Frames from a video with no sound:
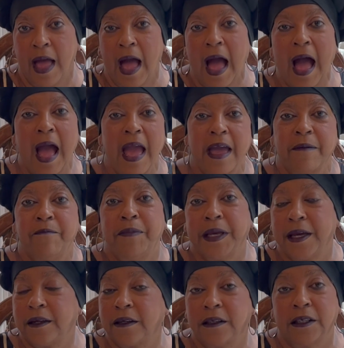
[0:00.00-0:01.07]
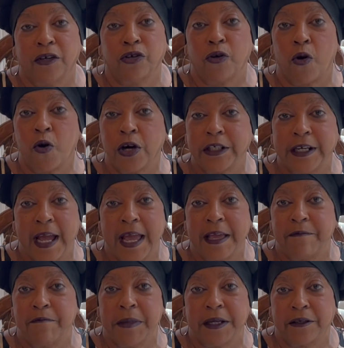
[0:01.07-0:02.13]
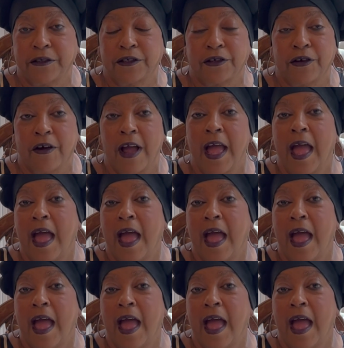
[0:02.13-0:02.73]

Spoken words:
I, being an ordained minister,